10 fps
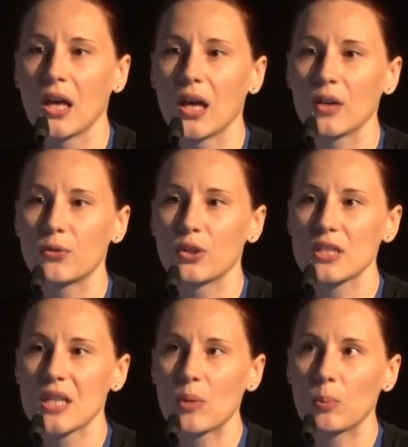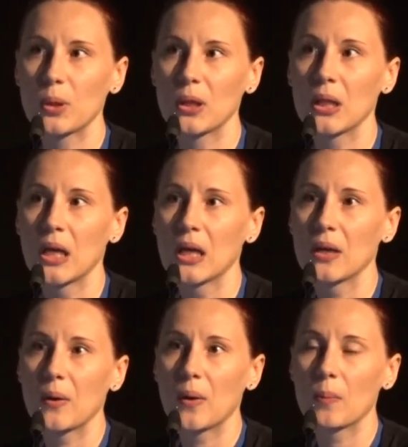And for example,
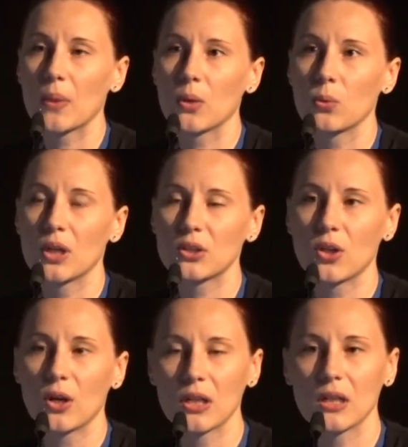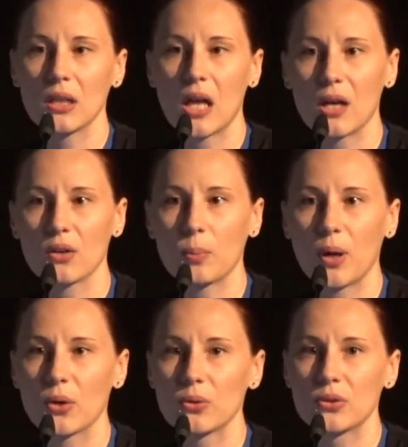we are talking a lot
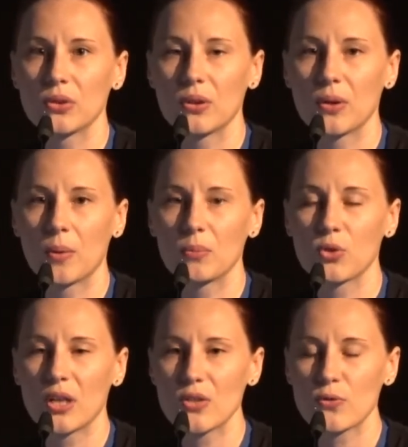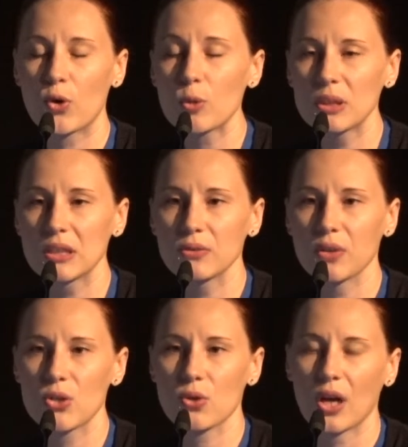about transformative
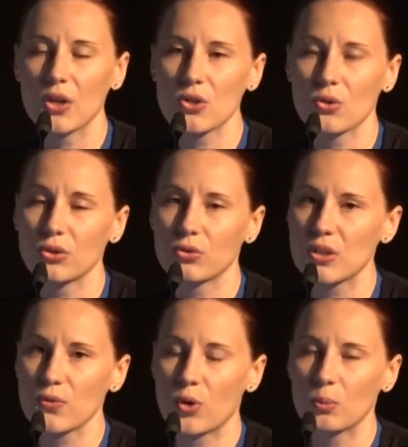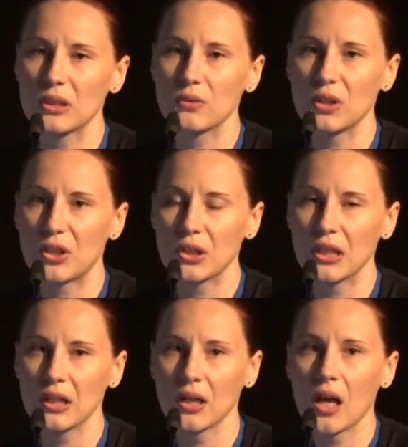education or transformative
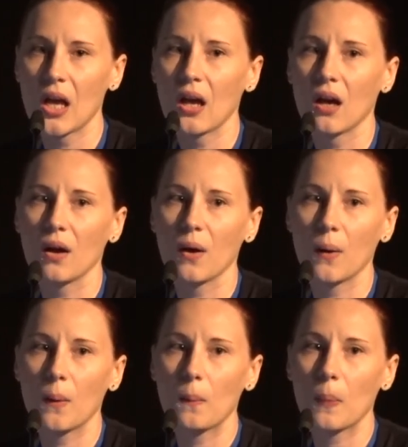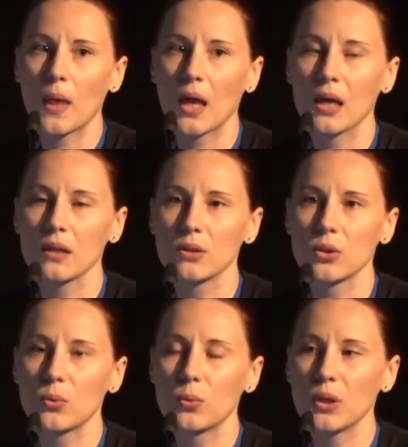learning. And
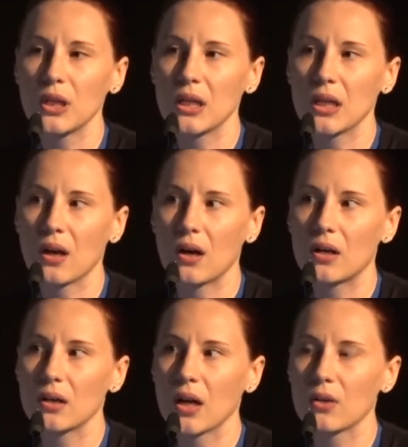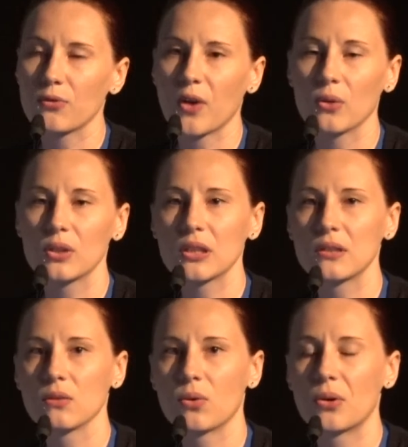we are kind of founded,
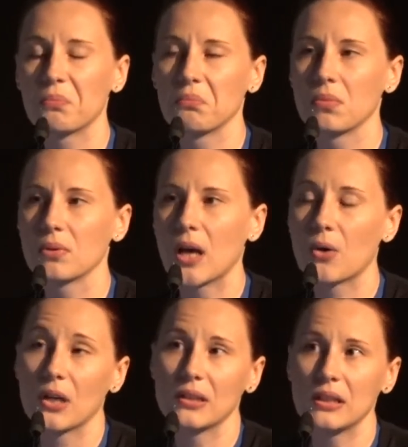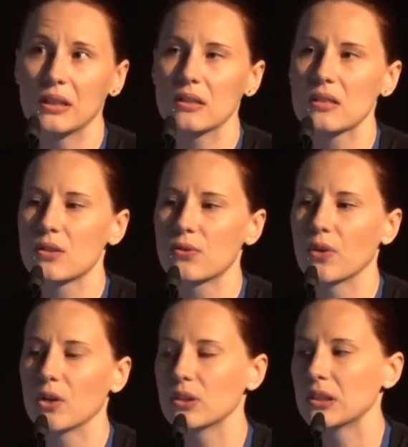or our ideas are
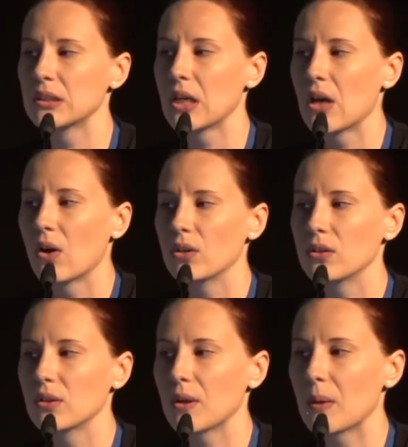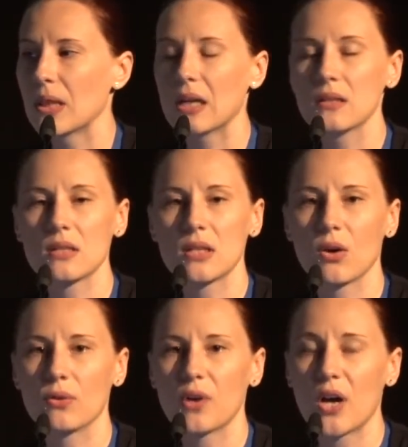founded on the legacy
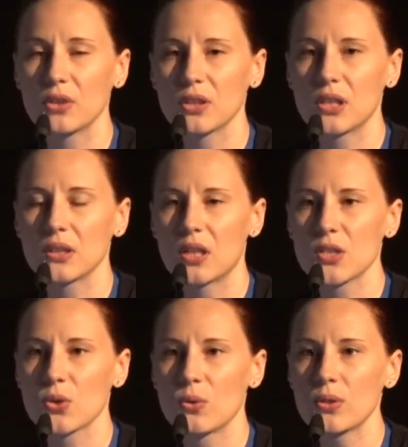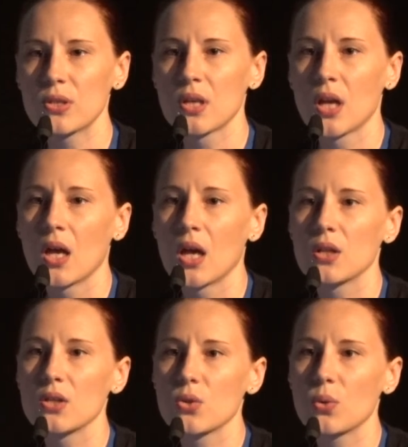of avant-garde art schools.
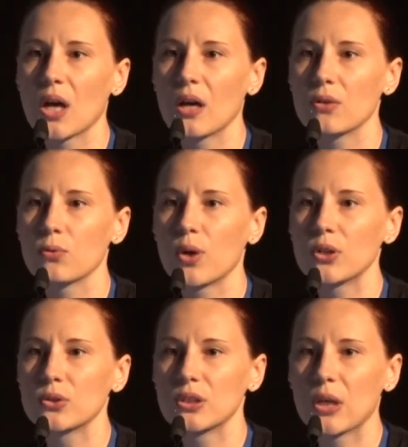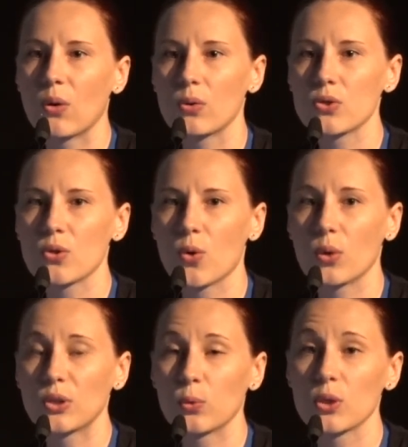So we kind of want to take also
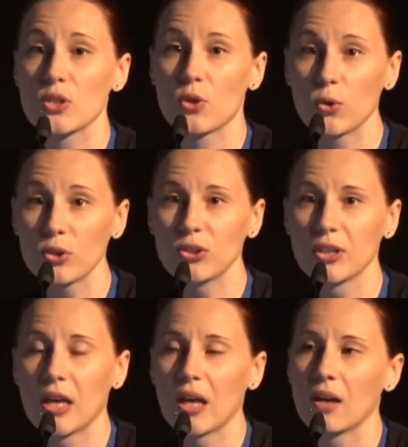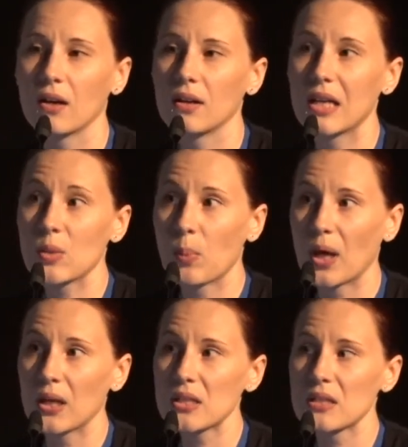what was good in the
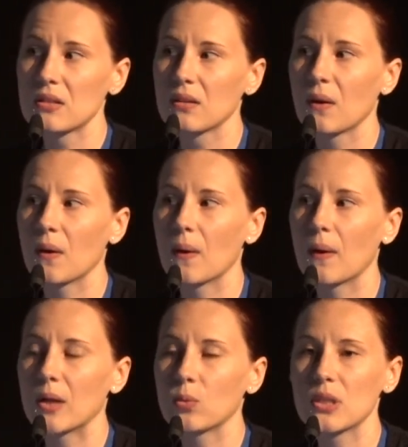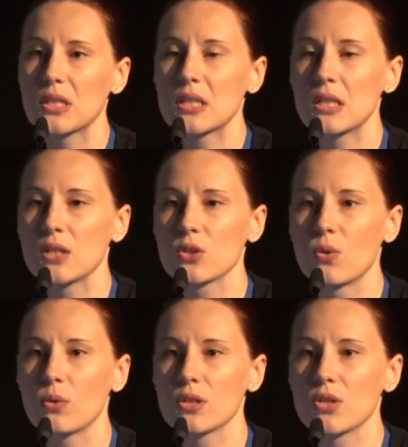past, and we see
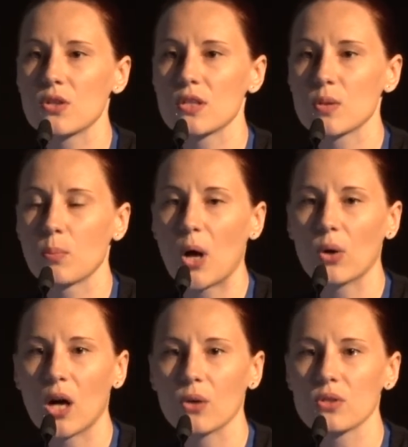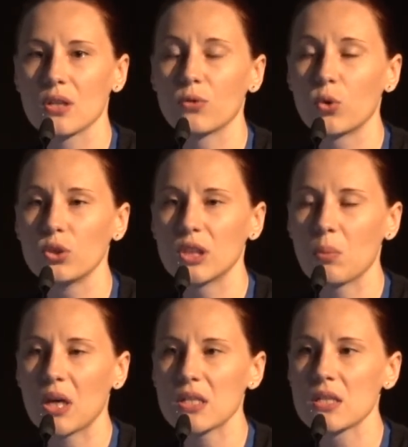schools such as Bauhaus and
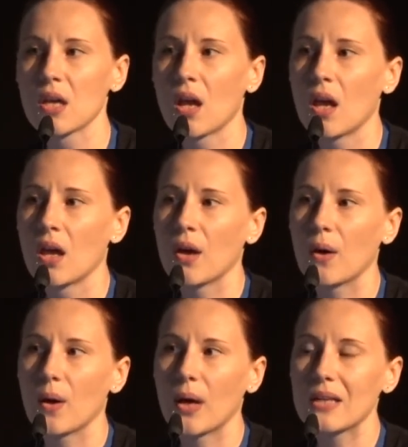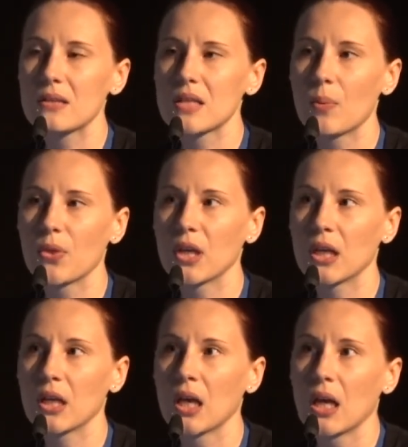Hutemas as
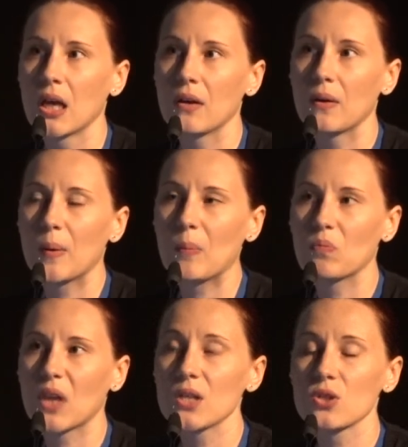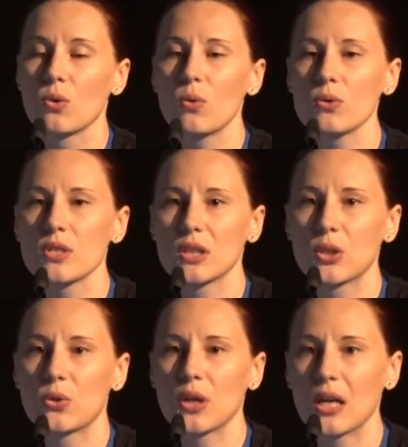something, as schools that
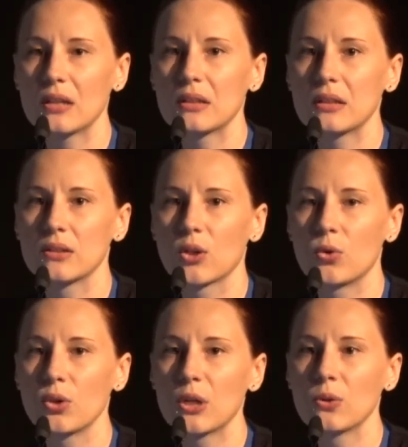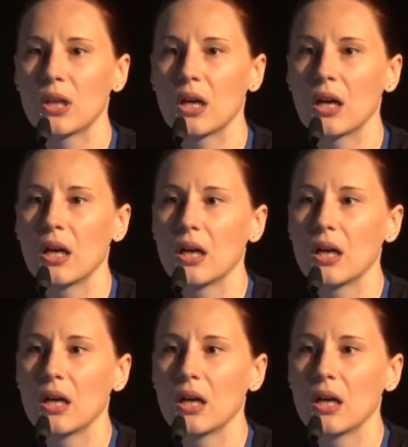created curricula